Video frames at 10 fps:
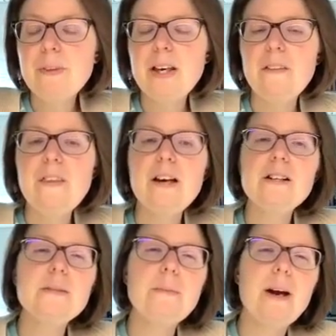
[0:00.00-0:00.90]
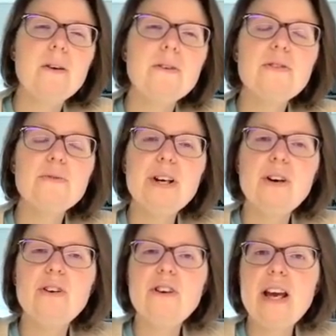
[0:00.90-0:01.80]
and that is about
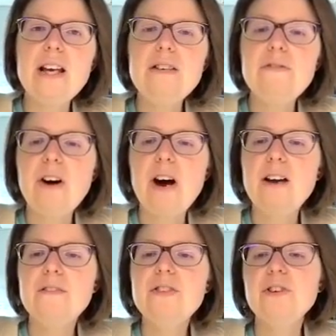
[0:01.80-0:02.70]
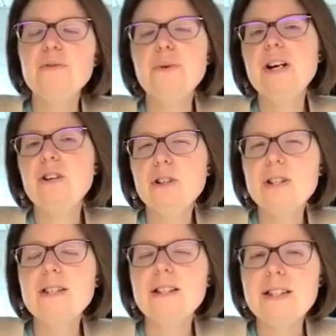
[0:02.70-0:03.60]
385 to
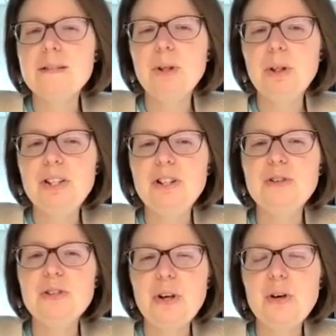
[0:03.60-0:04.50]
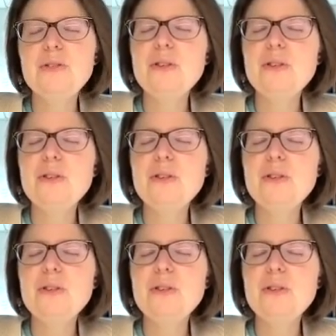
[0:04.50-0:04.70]
360 million years ago.